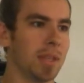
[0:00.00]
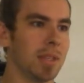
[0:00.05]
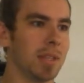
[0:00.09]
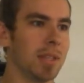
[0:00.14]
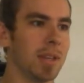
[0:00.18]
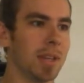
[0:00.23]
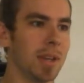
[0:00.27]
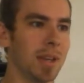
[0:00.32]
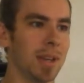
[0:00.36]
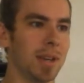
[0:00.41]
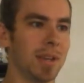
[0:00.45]

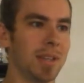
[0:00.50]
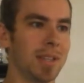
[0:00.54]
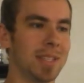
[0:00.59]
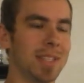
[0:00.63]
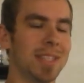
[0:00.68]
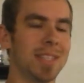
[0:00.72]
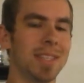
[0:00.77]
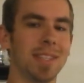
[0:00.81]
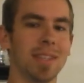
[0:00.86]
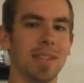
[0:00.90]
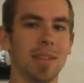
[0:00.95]
yeah.
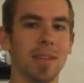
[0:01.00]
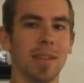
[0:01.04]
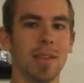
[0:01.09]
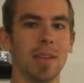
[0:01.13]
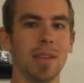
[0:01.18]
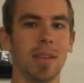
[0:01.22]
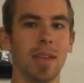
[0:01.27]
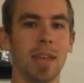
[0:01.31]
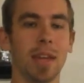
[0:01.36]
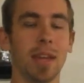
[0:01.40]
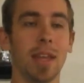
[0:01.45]

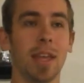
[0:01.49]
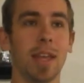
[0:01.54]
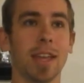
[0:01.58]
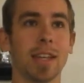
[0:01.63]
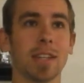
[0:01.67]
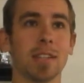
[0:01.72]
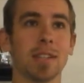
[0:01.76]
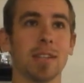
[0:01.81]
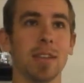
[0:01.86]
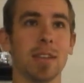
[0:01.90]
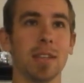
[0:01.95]
And
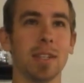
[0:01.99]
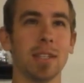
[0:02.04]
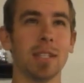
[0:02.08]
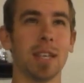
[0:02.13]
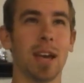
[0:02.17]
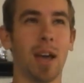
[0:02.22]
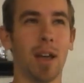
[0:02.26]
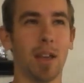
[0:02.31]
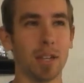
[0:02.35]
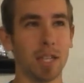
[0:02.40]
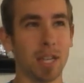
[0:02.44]
actually it
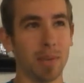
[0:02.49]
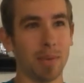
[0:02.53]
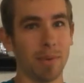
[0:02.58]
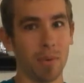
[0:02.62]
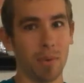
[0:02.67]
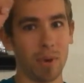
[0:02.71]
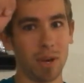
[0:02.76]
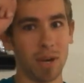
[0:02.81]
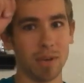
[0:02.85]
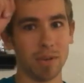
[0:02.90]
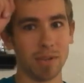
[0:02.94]
dawned on
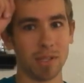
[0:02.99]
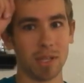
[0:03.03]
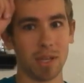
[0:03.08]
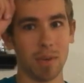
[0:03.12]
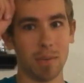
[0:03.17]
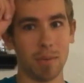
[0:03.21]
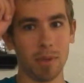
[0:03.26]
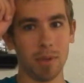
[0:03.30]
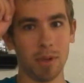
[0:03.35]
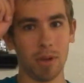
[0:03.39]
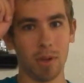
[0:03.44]
me when I was
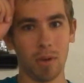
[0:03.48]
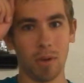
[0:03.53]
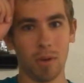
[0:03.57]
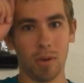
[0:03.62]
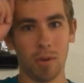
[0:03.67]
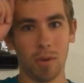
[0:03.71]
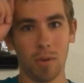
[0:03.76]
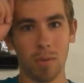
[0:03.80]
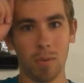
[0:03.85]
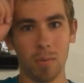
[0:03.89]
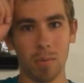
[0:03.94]
coming
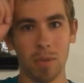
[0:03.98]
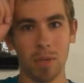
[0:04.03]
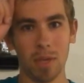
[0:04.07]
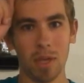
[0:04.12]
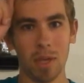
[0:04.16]
home.